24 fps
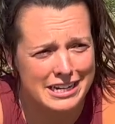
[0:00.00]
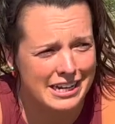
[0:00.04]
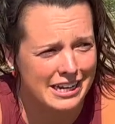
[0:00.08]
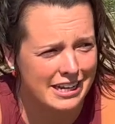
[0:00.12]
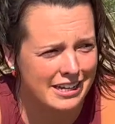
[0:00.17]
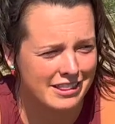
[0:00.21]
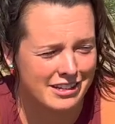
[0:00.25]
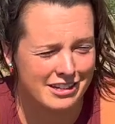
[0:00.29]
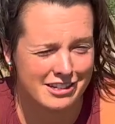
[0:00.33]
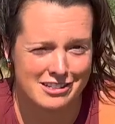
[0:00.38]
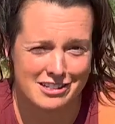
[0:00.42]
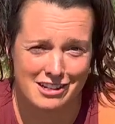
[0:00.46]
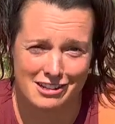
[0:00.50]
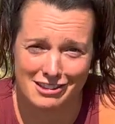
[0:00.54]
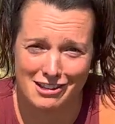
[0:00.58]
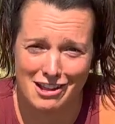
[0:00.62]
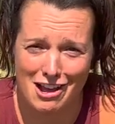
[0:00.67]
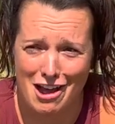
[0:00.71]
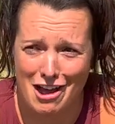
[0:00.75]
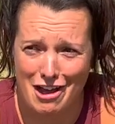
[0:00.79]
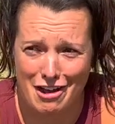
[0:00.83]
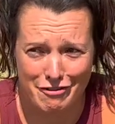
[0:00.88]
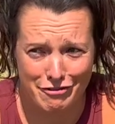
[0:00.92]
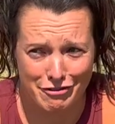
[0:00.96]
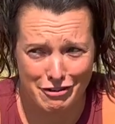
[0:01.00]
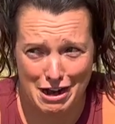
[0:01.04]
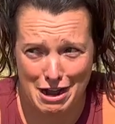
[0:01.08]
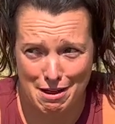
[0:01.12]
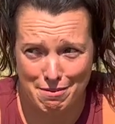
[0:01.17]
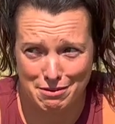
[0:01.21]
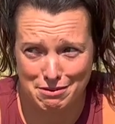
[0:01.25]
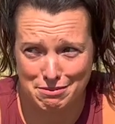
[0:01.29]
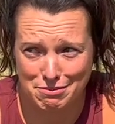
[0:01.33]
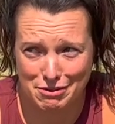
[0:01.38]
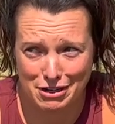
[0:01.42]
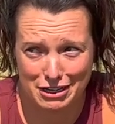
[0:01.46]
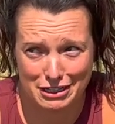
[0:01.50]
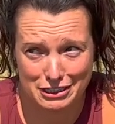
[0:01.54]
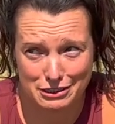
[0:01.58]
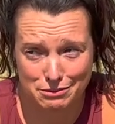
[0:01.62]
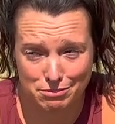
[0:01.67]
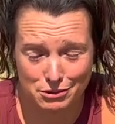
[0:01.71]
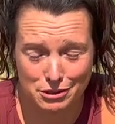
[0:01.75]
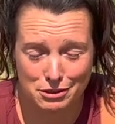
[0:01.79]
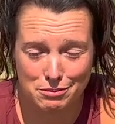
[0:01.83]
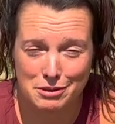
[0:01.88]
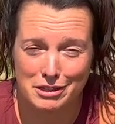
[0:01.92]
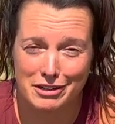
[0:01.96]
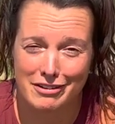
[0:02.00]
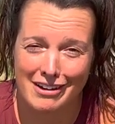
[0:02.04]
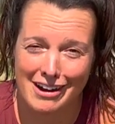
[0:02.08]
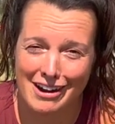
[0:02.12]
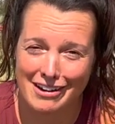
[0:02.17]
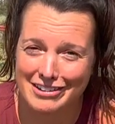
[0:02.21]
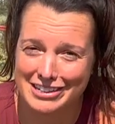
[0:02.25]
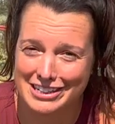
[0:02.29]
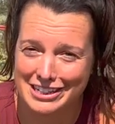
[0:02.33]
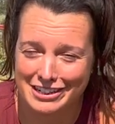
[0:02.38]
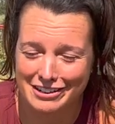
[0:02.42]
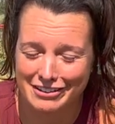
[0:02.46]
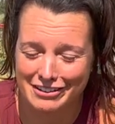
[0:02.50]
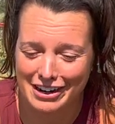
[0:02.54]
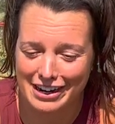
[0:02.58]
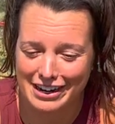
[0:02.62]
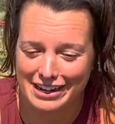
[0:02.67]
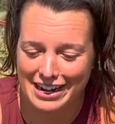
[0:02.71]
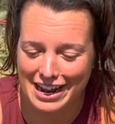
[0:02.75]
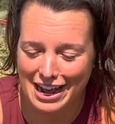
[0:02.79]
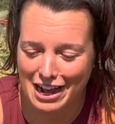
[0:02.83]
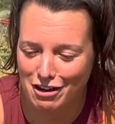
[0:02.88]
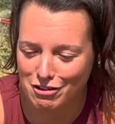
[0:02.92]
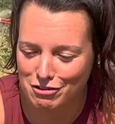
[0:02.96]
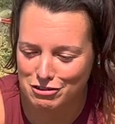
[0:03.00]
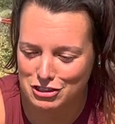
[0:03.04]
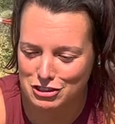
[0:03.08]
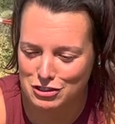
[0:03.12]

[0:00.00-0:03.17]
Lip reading: and there's a lot of rabbit brush blooming around here right now.